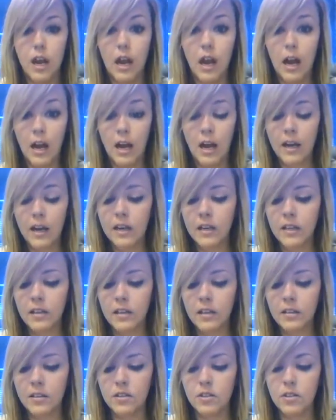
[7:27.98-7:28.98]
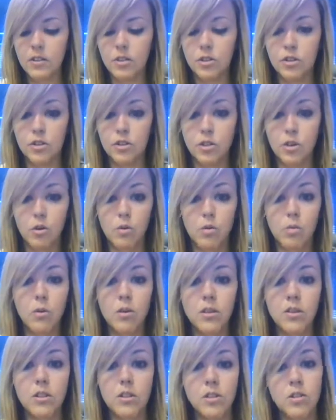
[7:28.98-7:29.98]
I don't
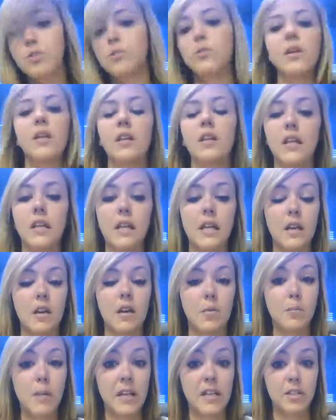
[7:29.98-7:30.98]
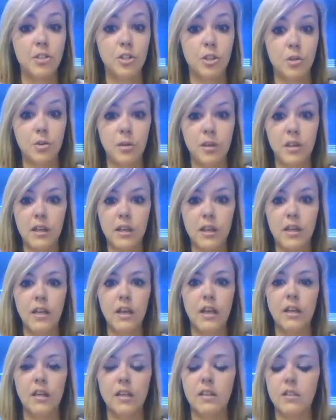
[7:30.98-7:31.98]
want to do anything major with that
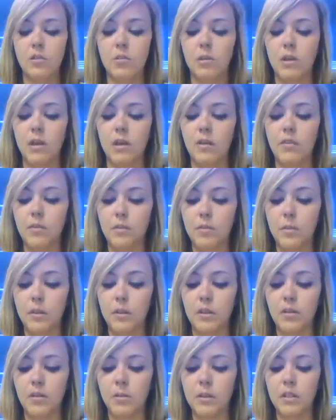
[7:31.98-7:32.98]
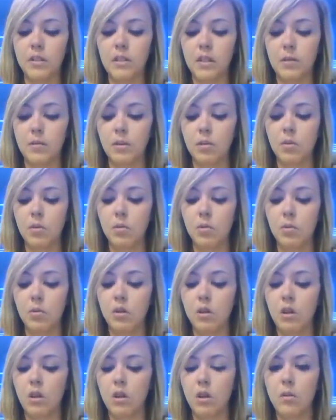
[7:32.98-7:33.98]
yet because I want to give them a little bit of time to cool,
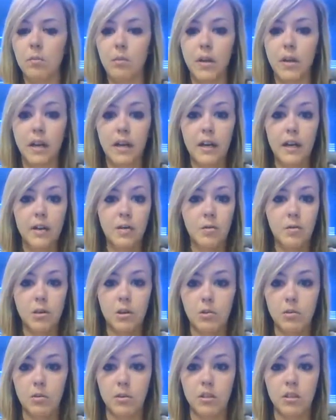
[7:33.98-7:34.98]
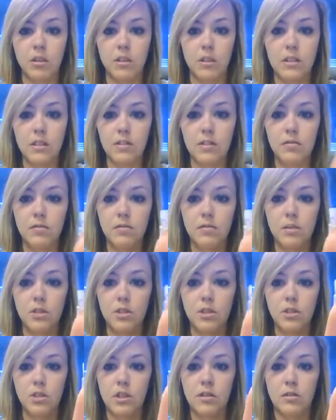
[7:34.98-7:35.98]
but I can't work with this.
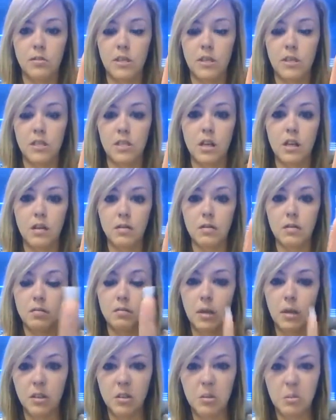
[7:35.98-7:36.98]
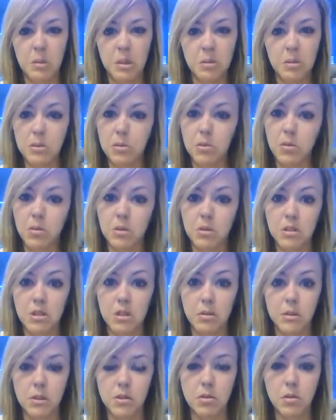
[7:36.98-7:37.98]
This drives me insane. My little middle schoolers
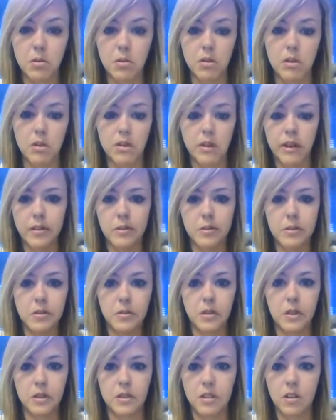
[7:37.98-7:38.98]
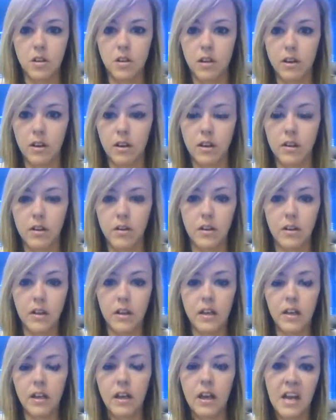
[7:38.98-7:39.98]
come to school and their nails are this long and they're
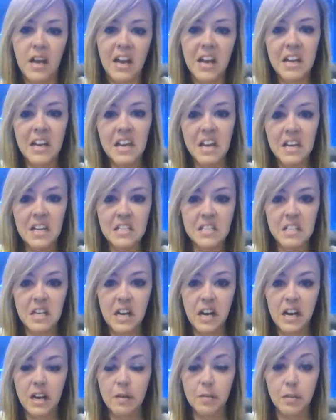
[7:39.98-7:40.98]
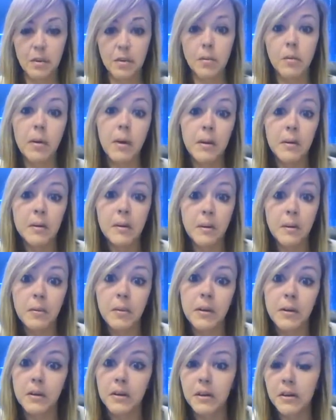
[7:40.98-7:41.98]
like, I can't type. Well, no
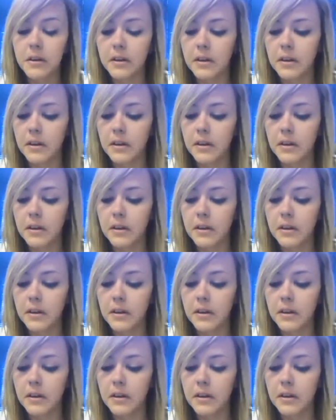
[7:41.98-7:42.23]
wonder.